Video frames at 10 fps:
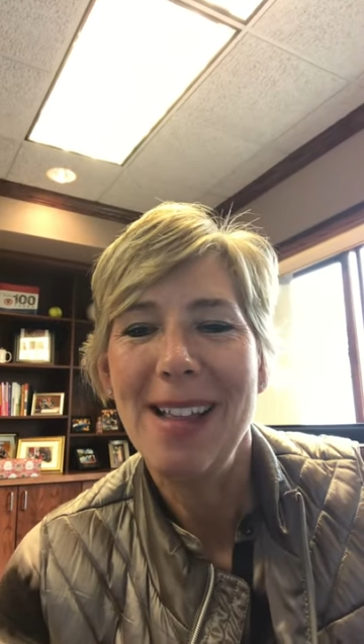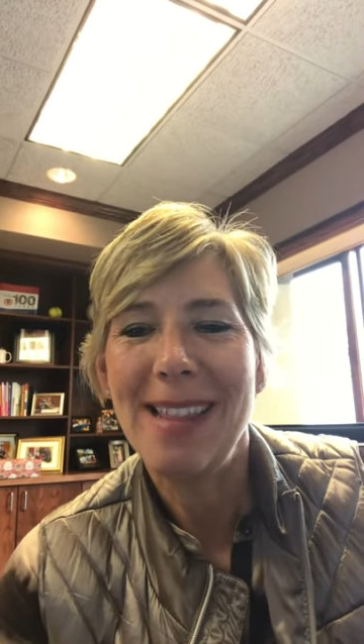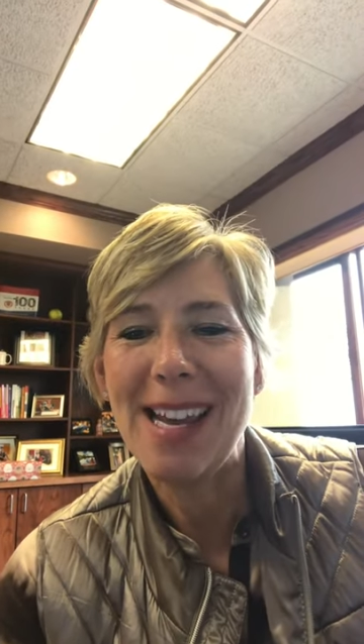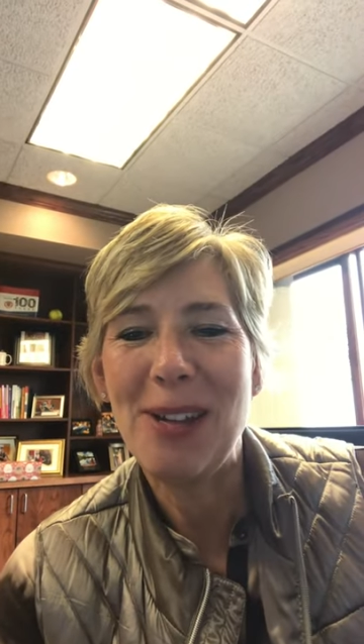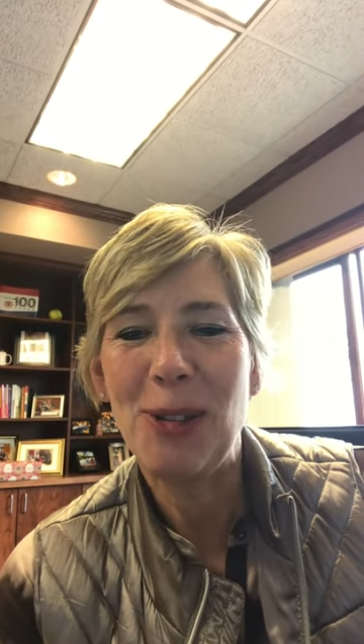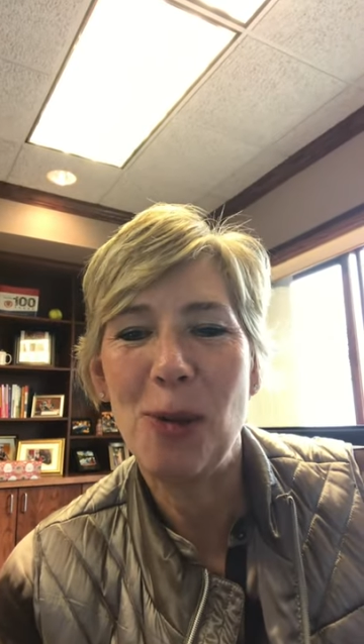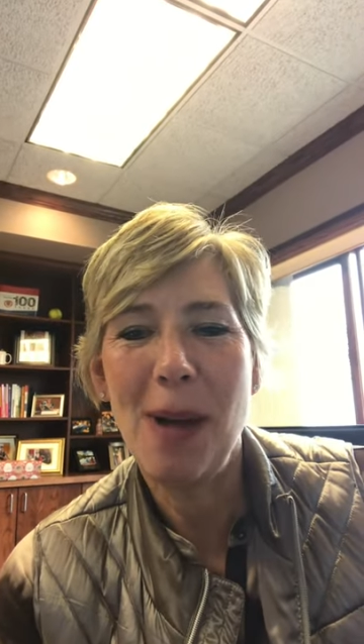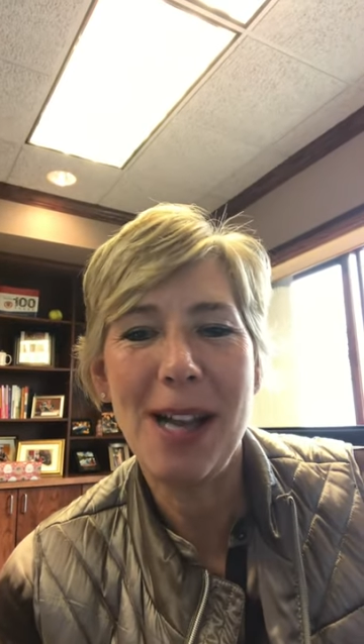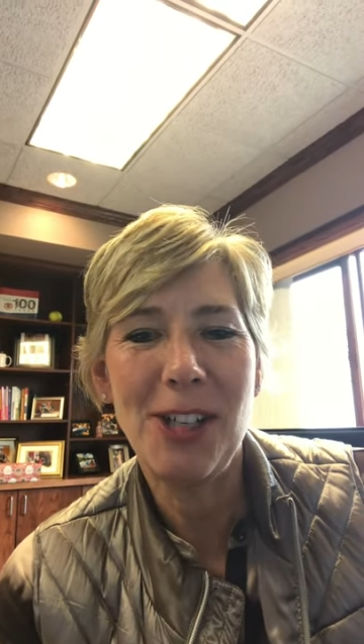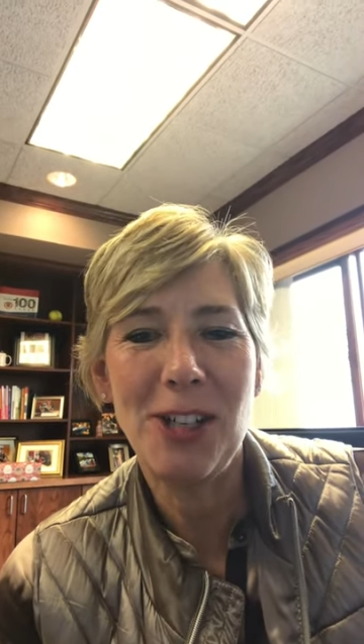Thank you so
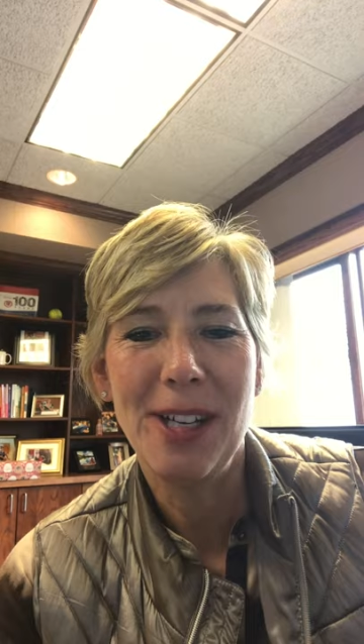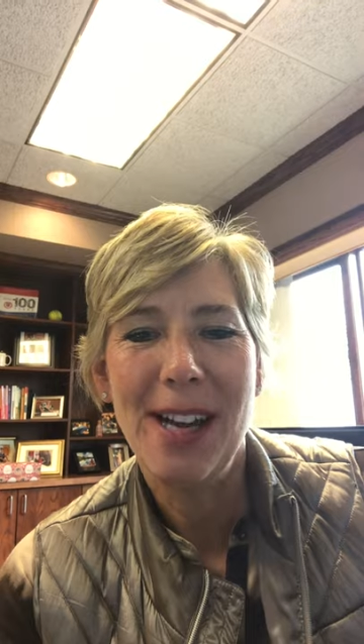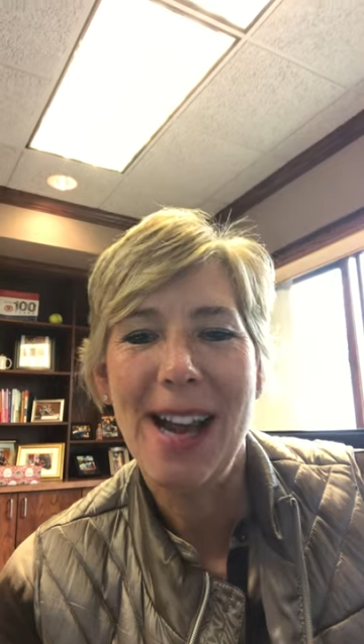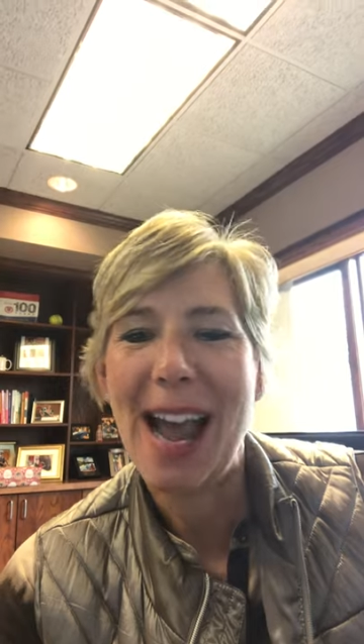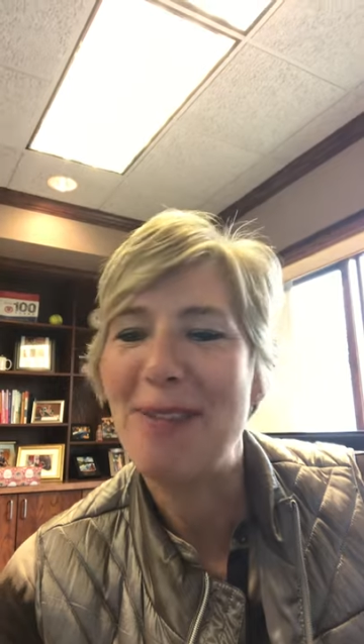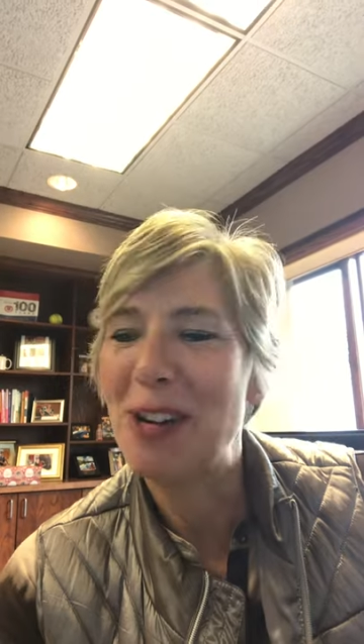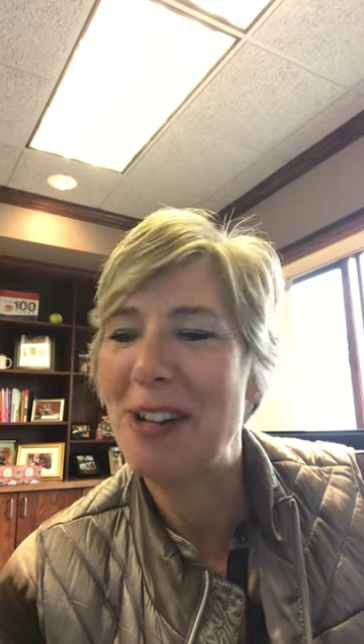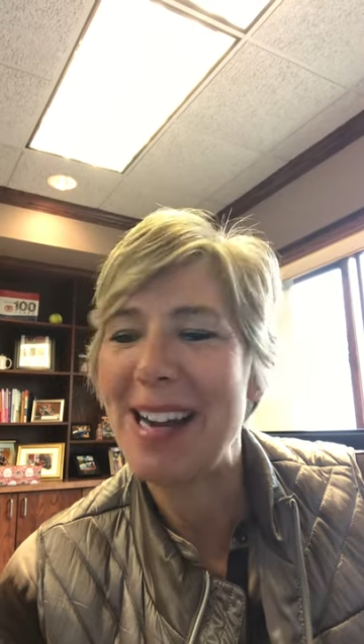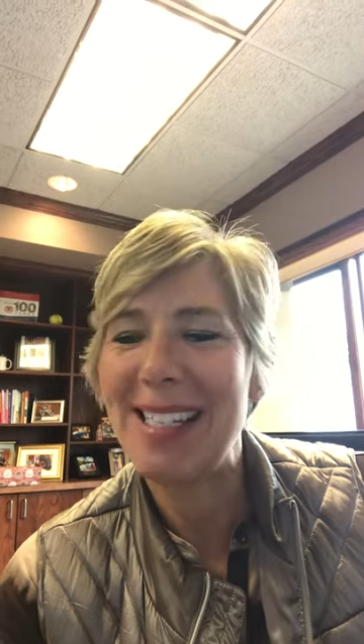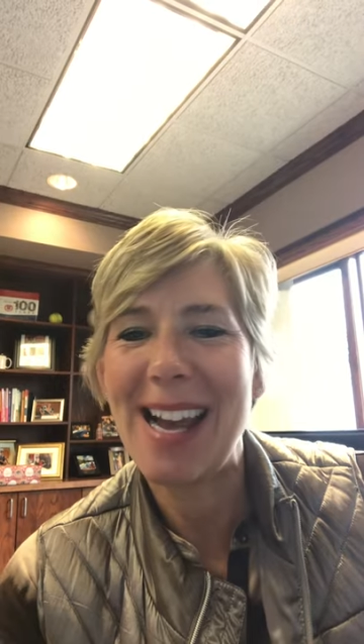much. Have a
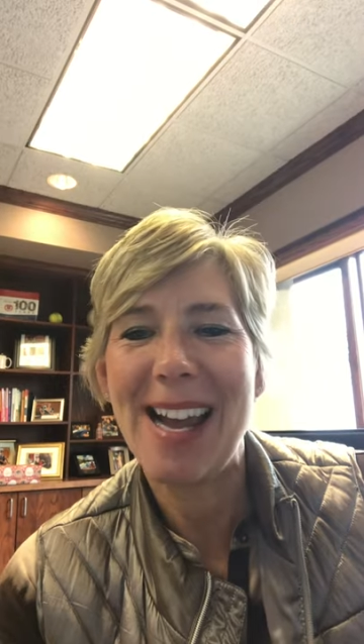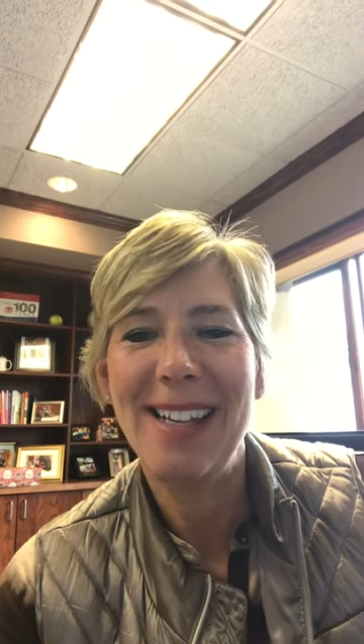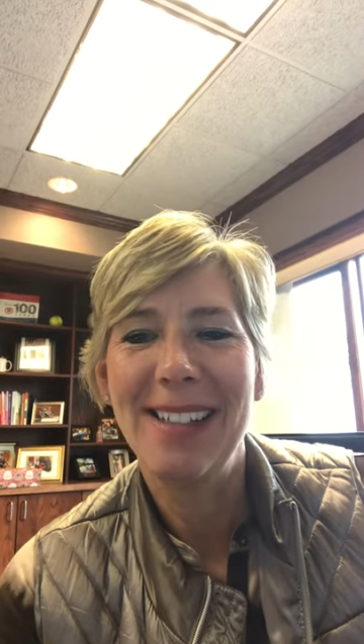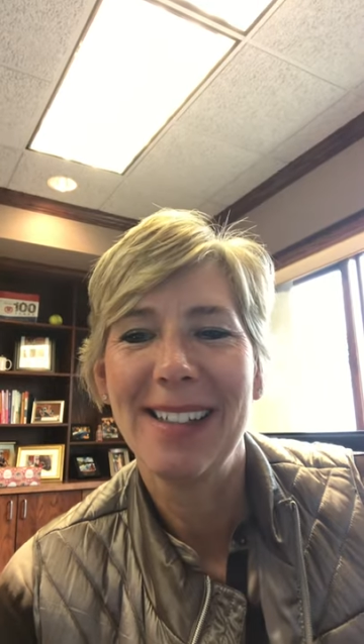great day.